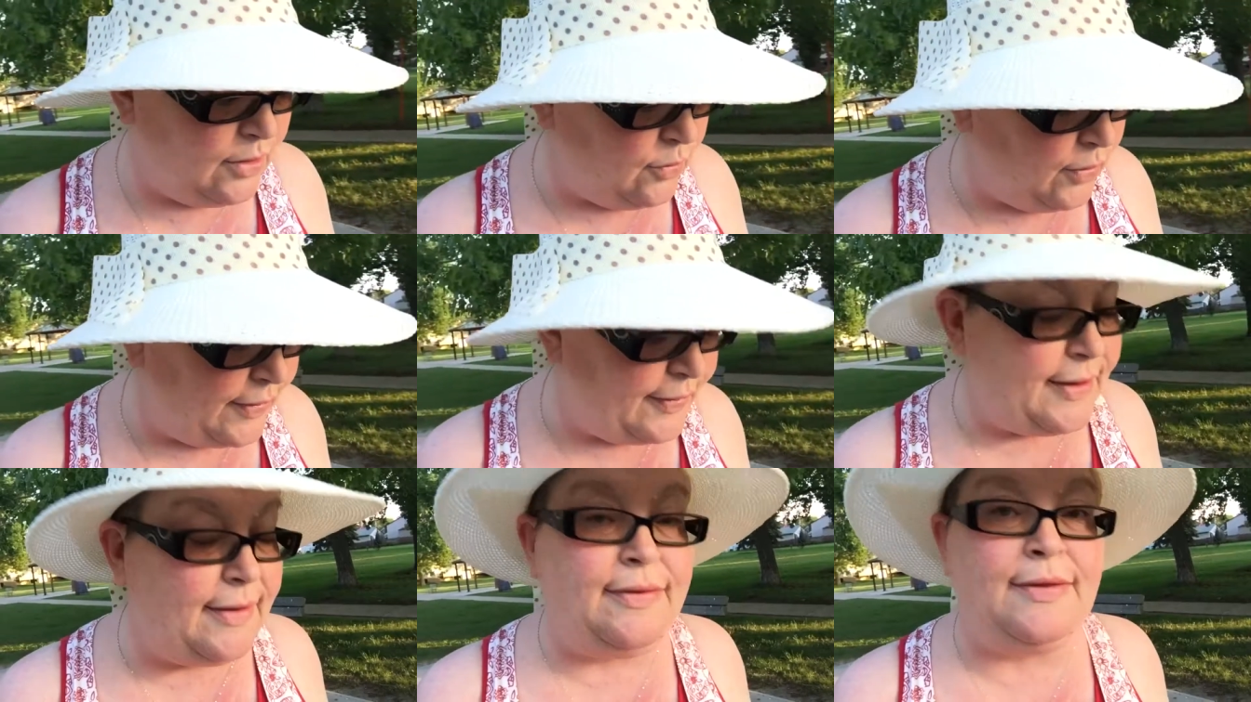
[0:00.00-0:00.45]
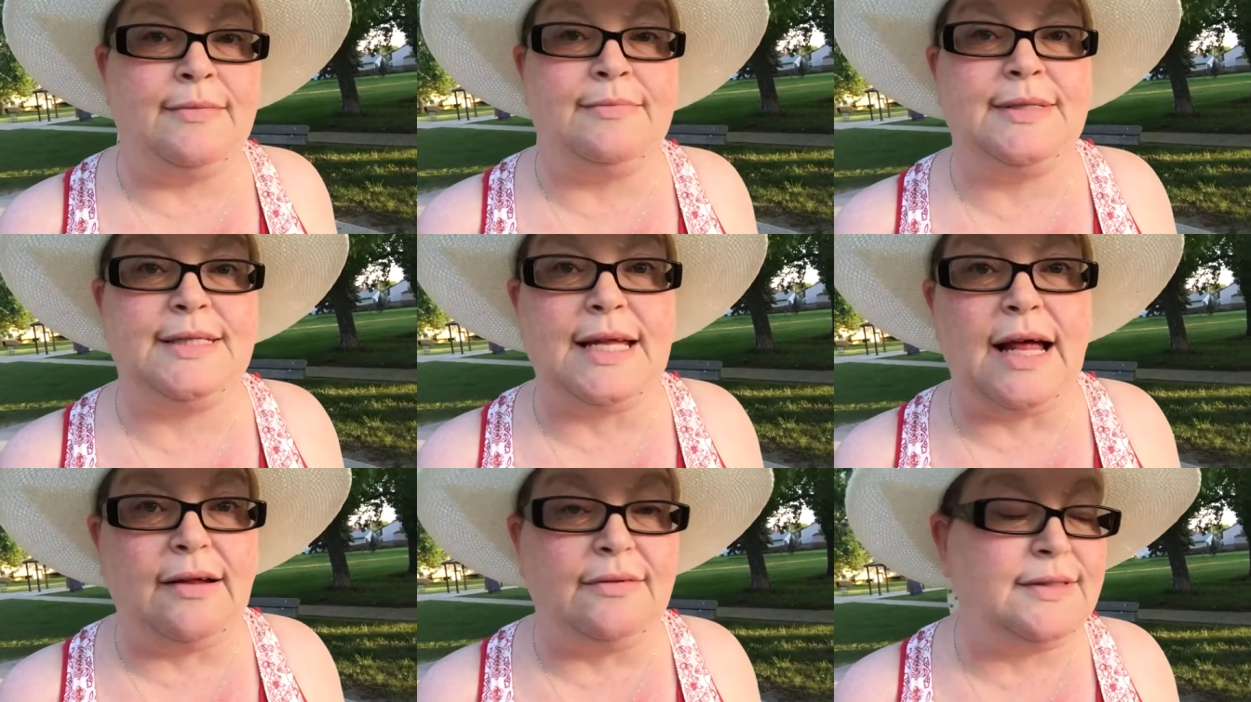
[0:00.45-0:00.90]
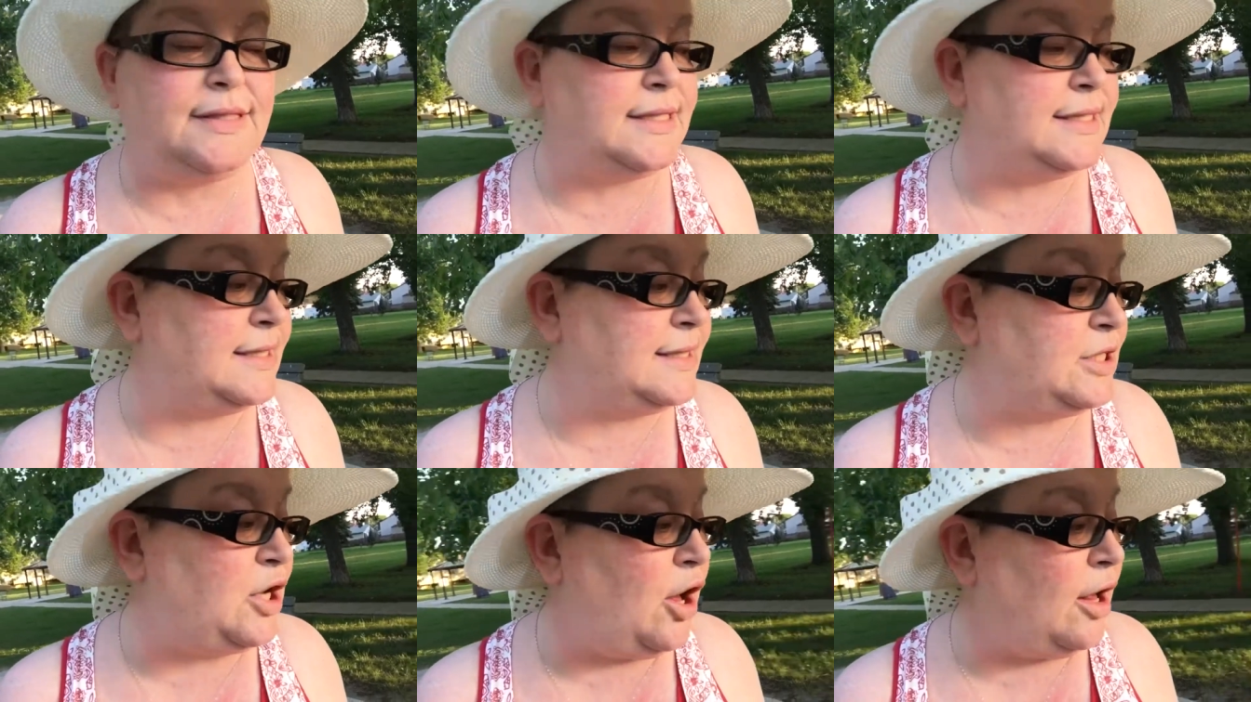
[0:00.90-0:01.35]
within themselves
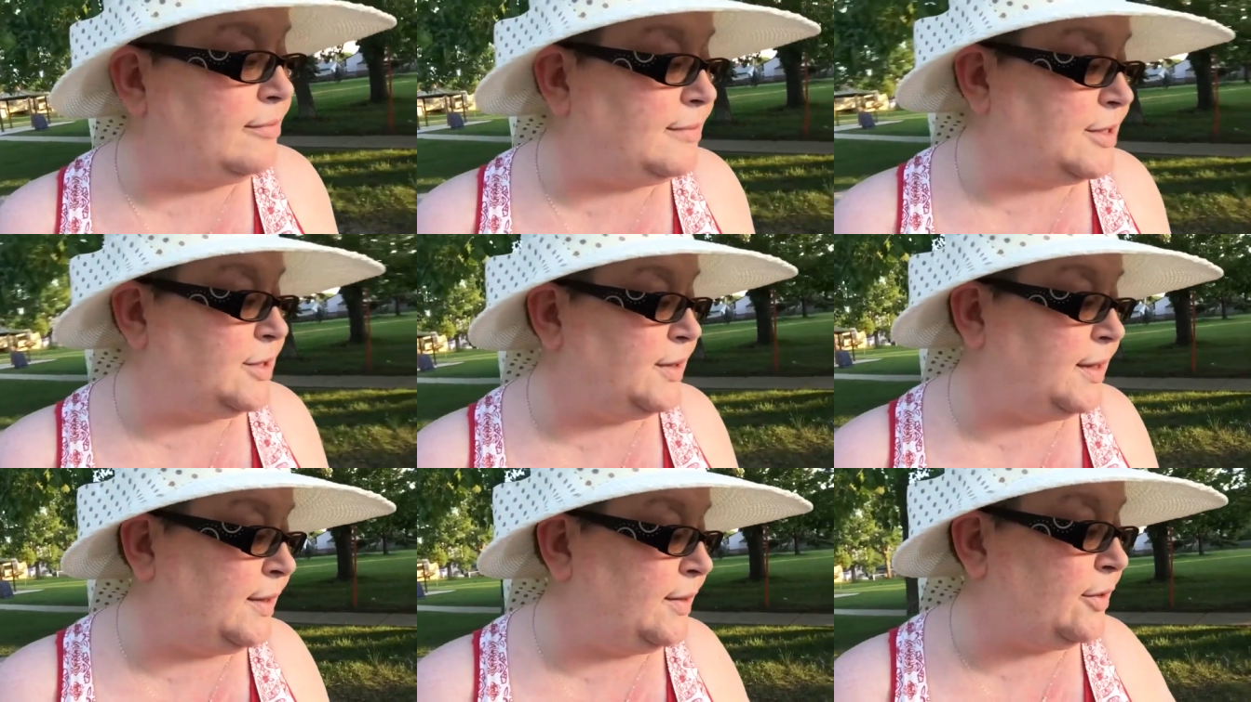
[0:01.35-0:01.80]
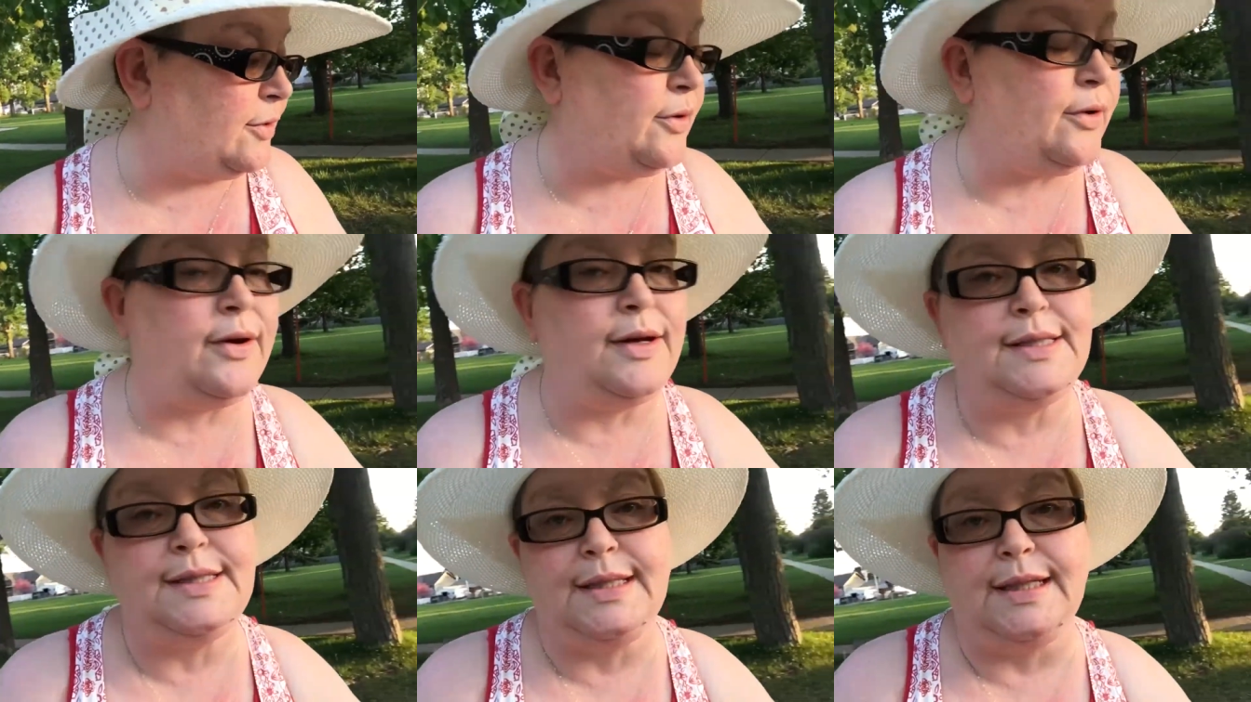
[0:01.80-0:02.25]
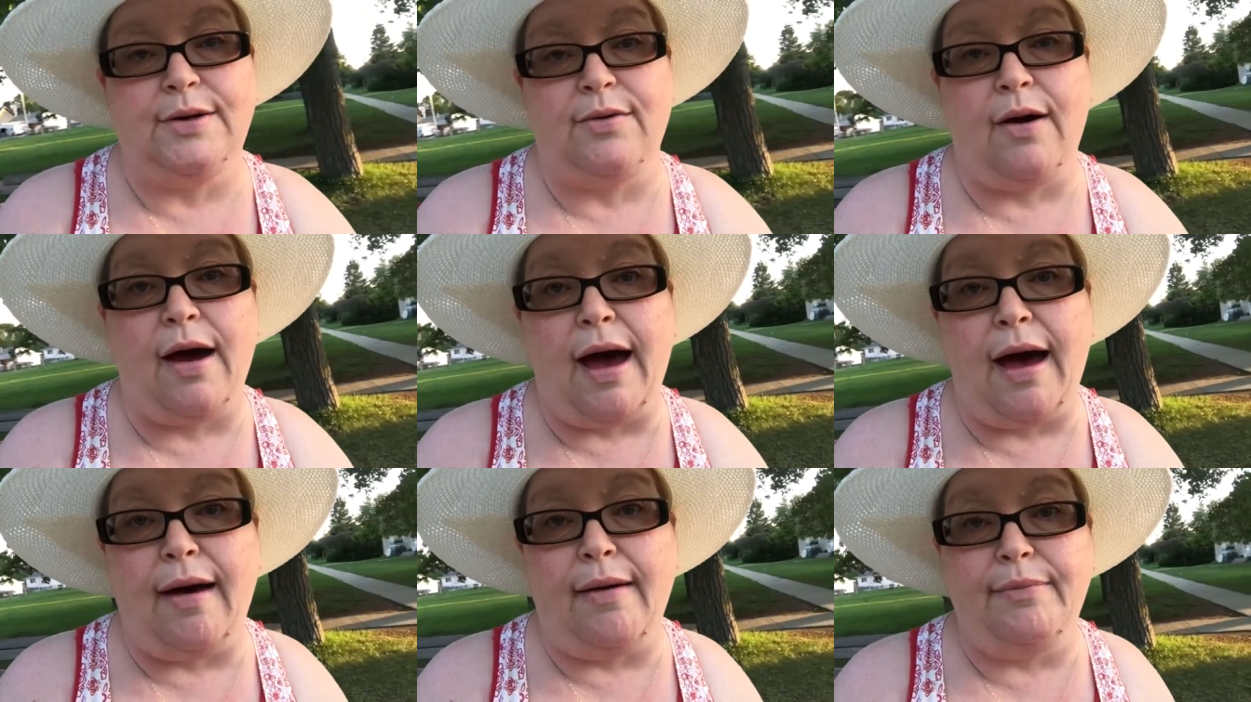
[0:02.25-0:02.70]
to stop doing their crazy
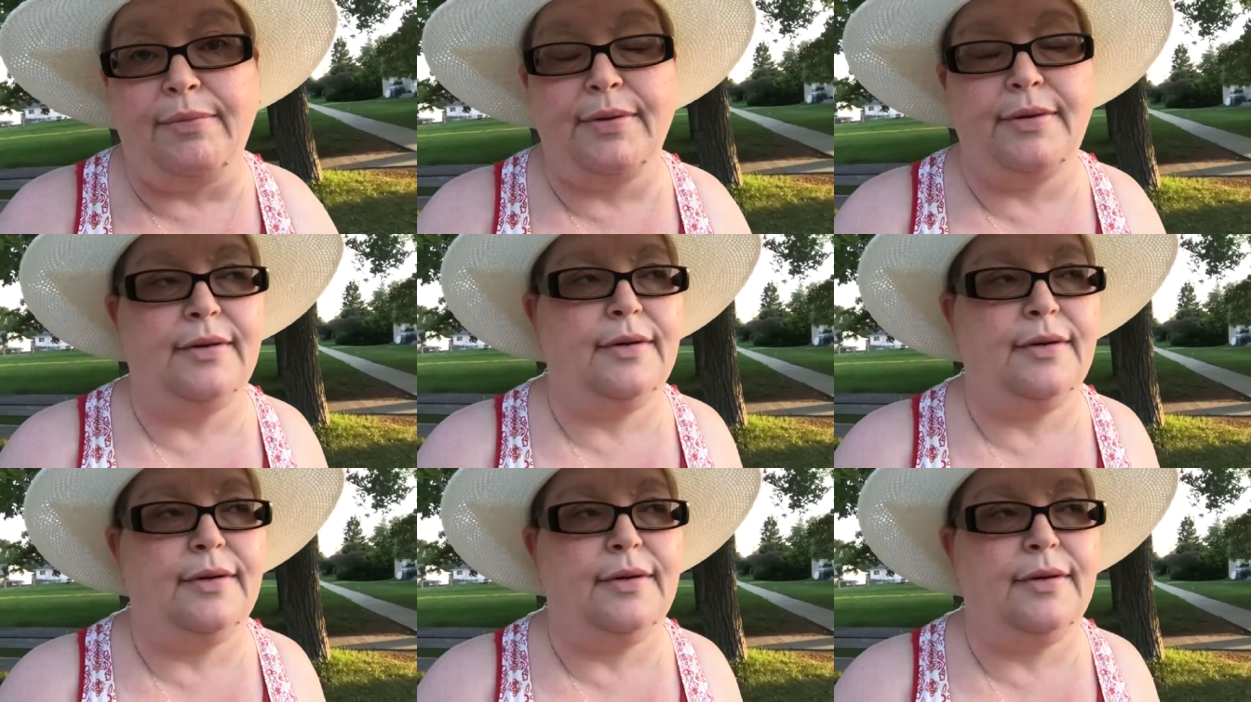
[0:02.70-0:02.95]
crap.